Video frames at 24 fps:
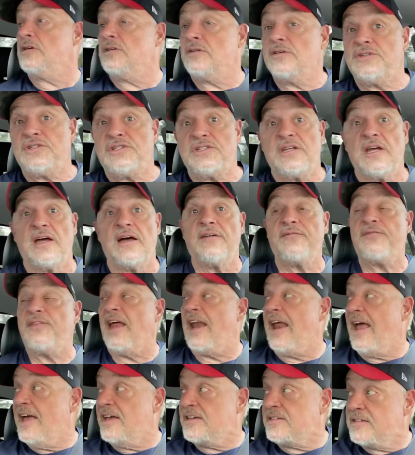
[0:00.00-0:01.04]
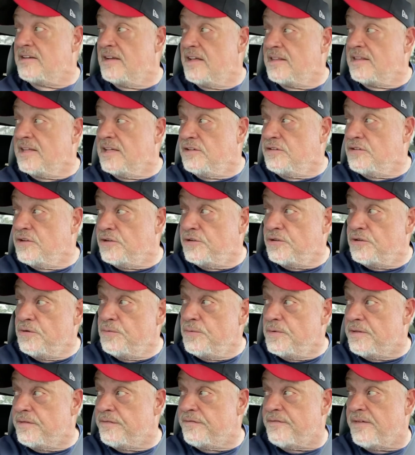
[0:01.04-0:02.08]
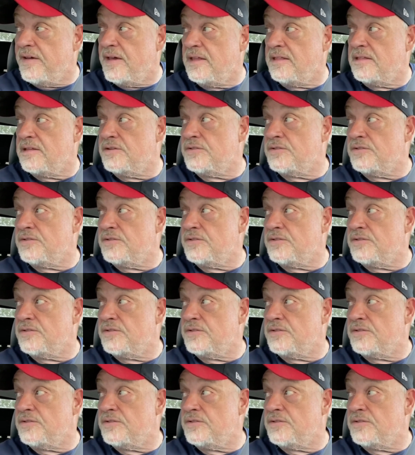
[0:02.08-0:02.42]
stuff that has nothing to do with faith